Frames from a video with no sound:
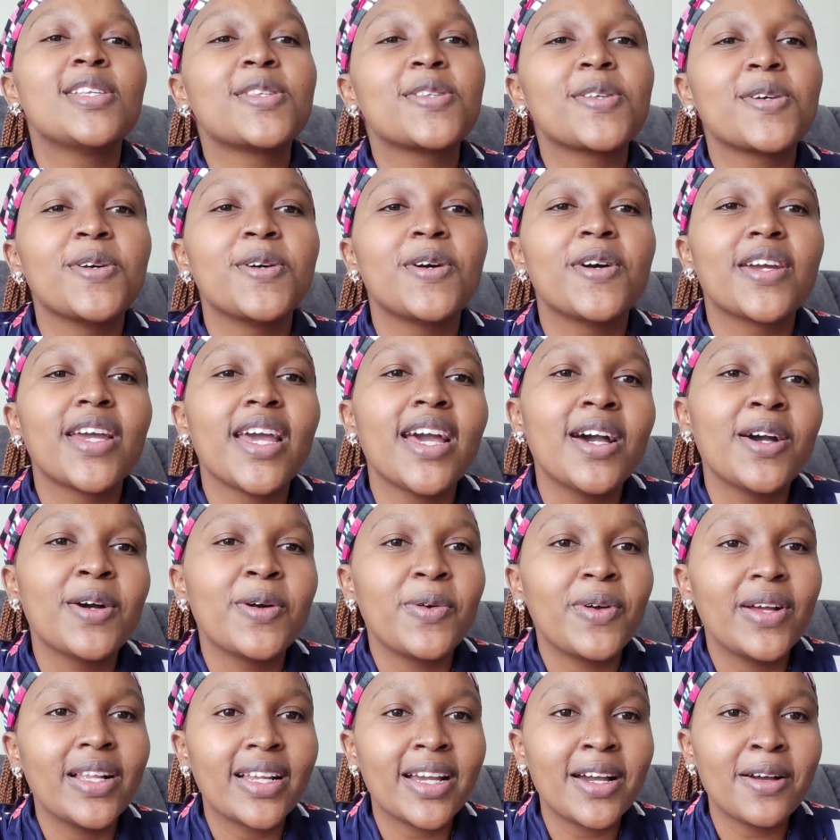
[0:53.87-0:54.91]
So yeah,
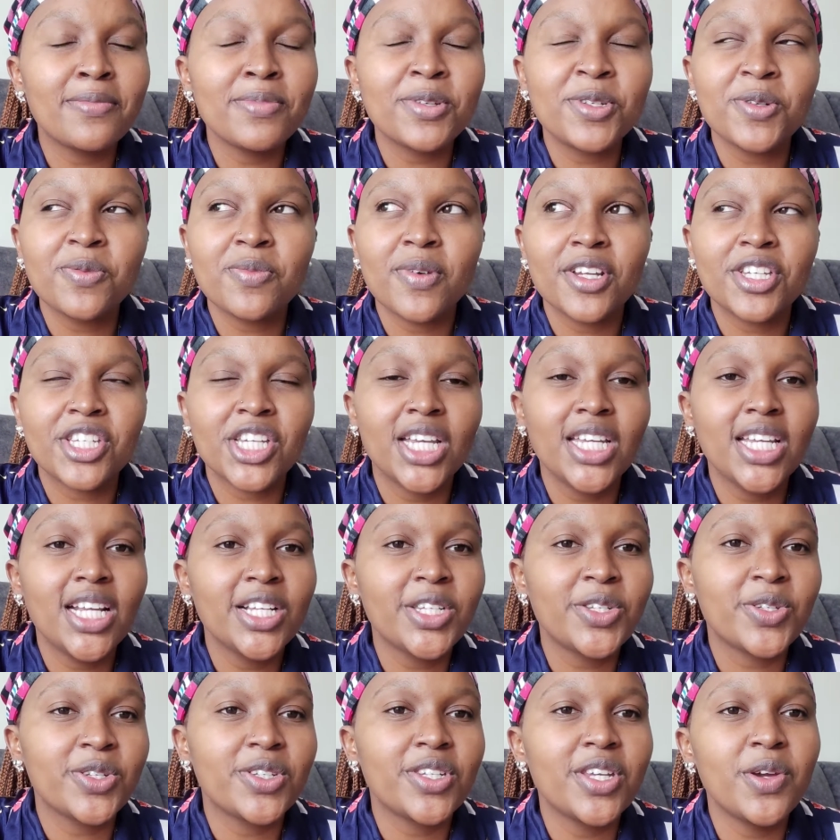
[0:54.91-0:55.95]
welcome to my channel.
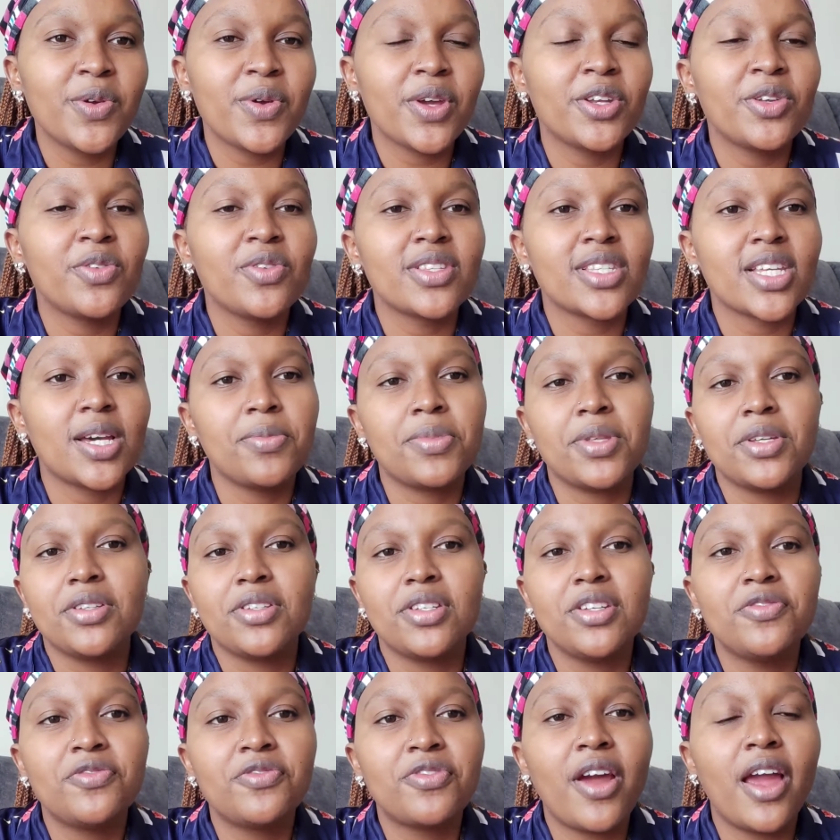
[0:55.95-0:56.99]
Today we are doing something
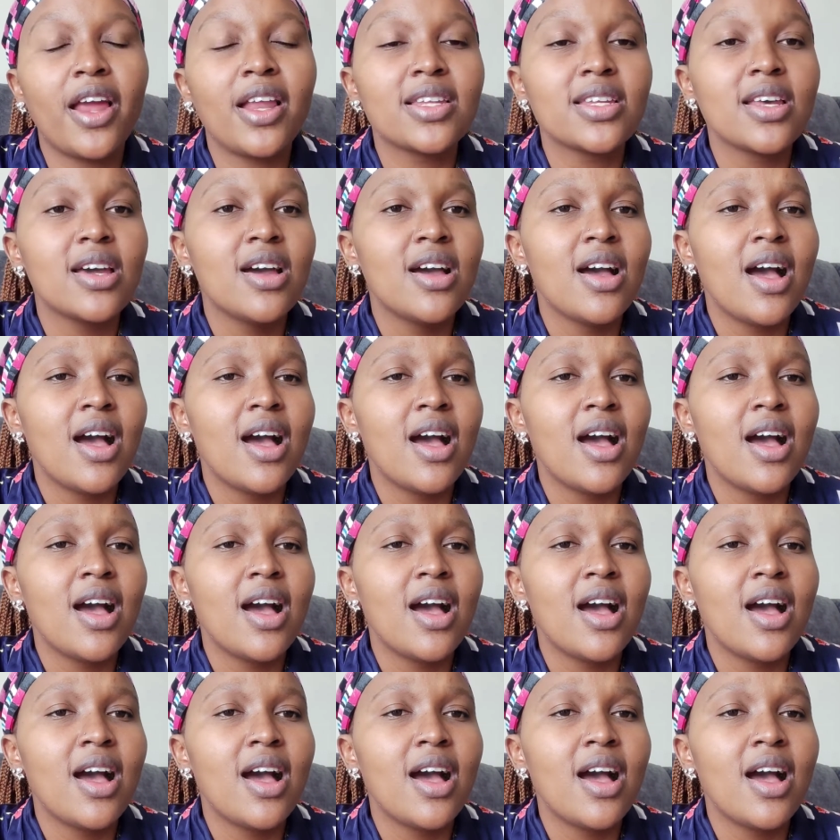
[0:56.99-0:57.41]
different.